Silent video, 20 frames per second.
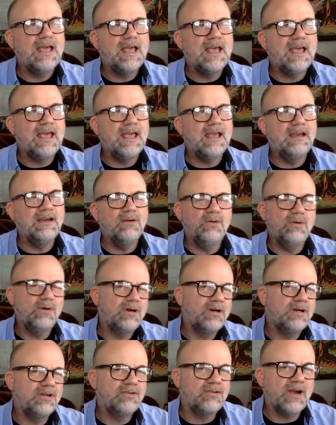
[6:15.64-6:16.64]
And in
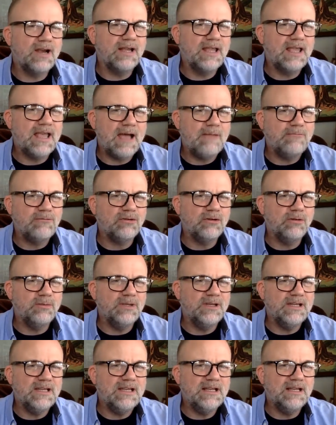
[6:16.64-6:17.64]
order to try to capture him
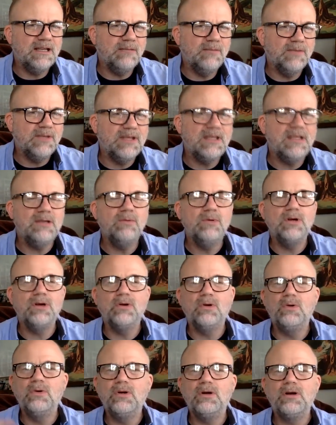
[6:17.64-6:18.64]
and eat him, he would
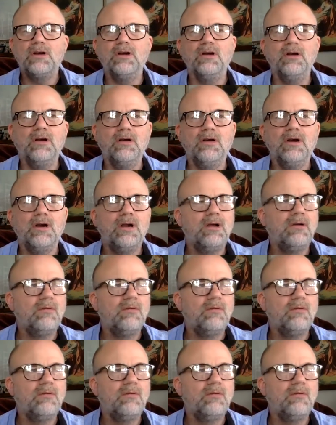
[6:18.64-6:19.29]
order